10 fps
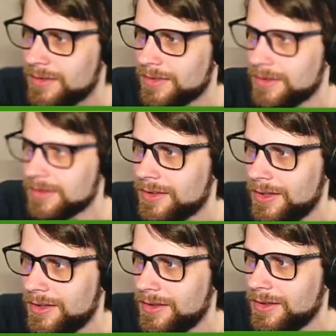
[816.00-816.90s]
The
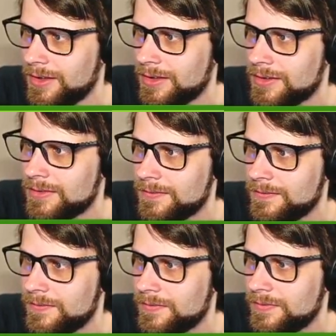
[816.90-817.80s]
claw.
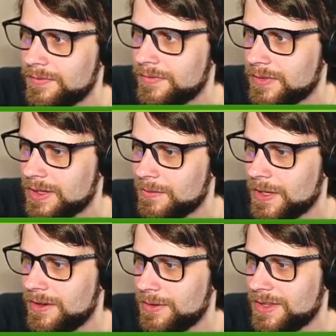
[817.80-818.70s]

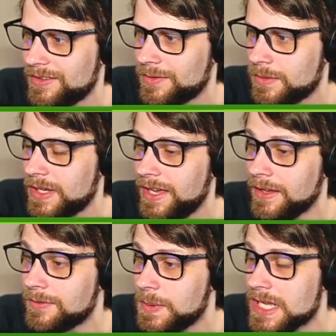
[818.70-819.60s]
Anybody know what that's from?
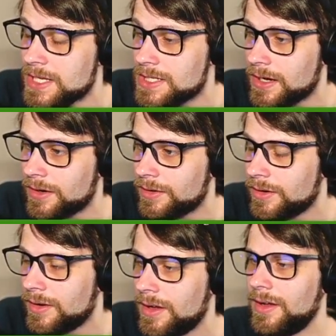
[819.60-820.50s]
XP share.
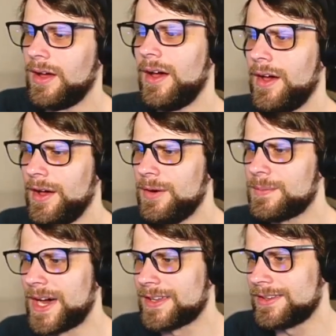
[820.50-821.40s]
Oh
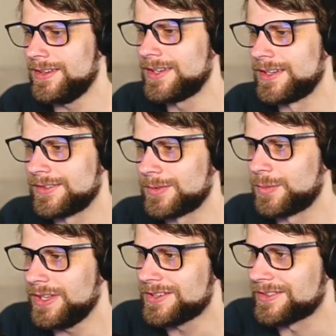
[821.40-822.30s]
my goodness,
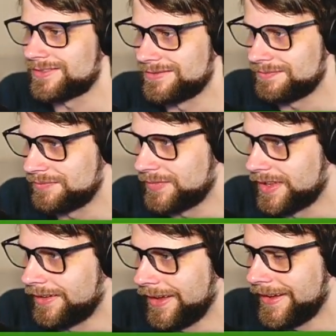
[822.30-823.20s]
weird.
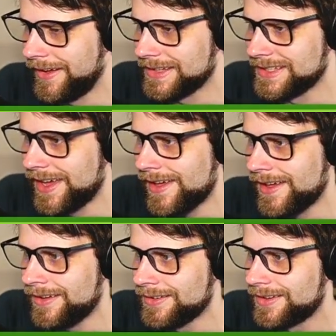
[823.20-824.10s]

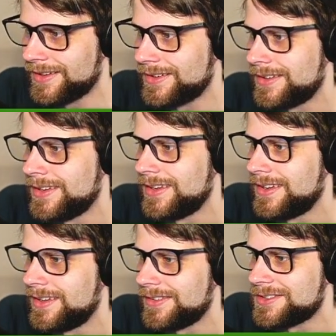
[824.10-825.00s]
Yeah.
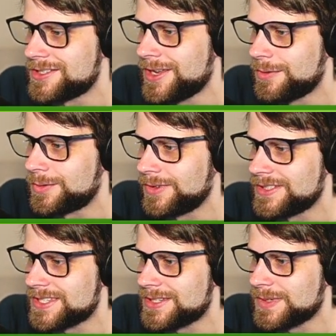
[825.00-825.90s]
There's no rule
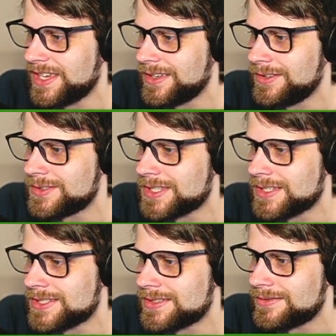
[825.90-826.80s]
that says we can't use
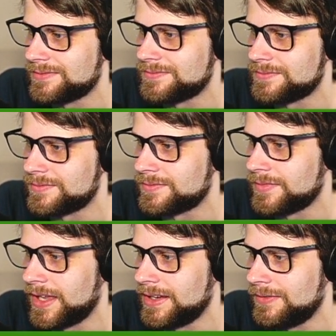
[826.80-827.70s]
this.
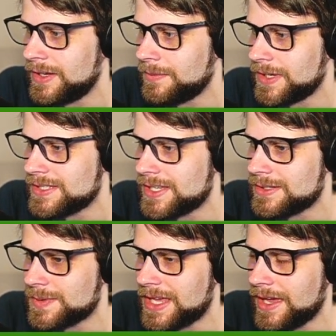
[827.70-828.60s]
And if anybody
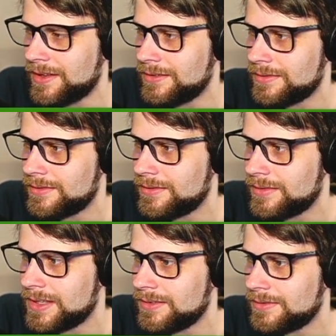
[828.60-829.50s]
says we can't,
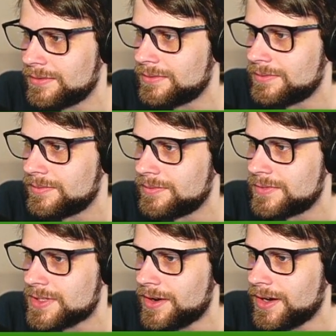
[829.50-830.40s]
then
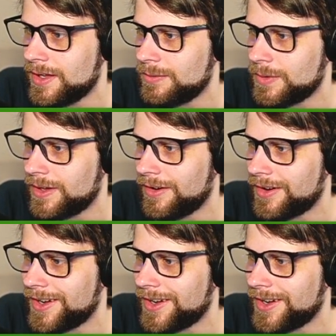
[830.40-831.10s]
sorry, we are.